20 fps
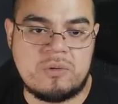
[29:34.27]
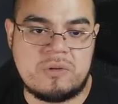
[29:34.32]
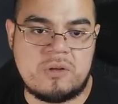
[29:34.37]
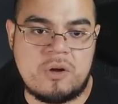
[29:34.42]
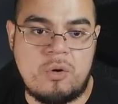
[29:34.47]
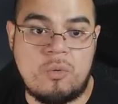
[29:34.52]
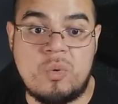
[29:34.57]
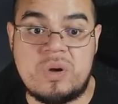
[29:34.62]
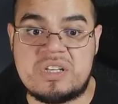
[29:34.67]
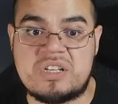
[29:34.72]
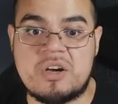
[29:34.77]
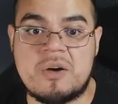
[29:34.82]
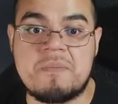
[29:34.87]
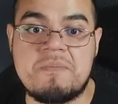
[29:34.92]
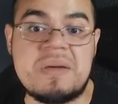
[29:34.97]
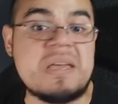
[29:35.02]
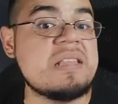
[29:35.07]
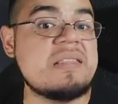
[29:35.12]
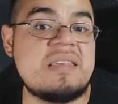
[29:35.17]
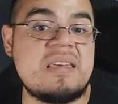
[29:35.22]
So, which her
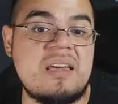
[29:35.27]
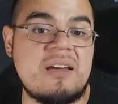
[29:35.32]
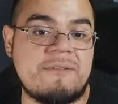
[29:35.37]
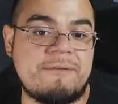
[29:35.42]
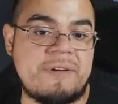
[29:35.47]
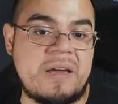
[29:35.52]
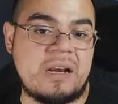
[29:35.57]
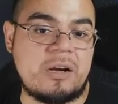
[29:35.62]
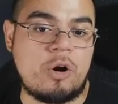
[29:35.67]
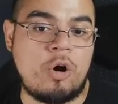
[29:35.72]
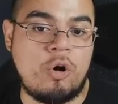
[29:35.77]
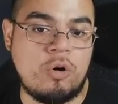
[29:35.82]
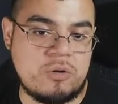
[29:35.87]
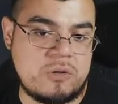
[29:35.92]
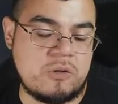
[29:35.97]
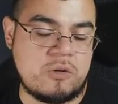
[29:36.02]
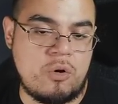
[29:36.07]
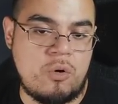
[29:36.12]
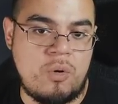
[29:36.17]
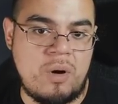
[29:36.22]
BT effect
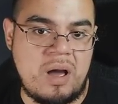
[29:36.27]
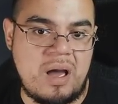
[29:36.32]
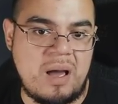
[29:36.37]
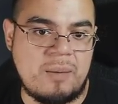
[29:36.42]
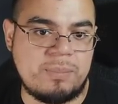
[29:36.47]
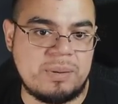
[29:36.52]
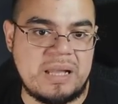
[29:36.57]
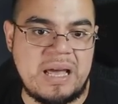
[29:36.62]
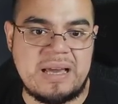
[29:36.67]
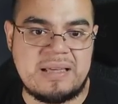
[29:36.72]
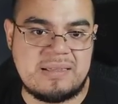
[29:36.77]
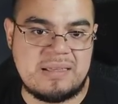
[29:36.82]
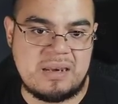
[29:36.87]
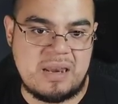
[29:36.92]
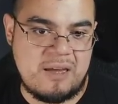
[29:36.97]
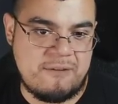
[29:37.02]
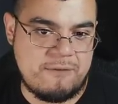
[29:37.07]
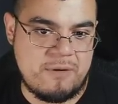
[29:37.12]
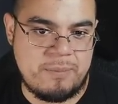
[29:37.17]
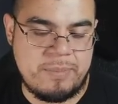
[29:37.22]
also applies to
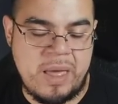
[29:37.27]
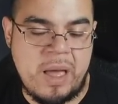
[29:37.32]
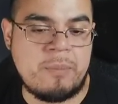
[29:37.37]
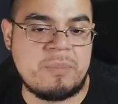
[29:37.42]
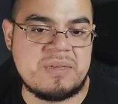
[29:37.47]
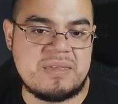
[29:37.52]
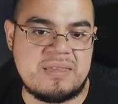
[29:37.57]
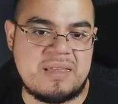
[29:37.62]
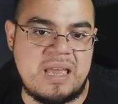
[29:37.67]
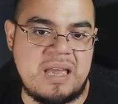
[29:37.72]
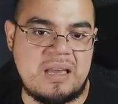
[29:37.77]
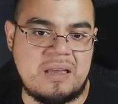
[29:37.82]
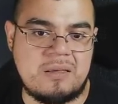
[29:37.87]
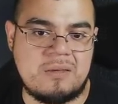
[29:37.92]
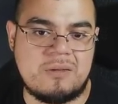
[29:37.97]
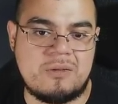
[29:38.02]
that, if I'm not mistaken.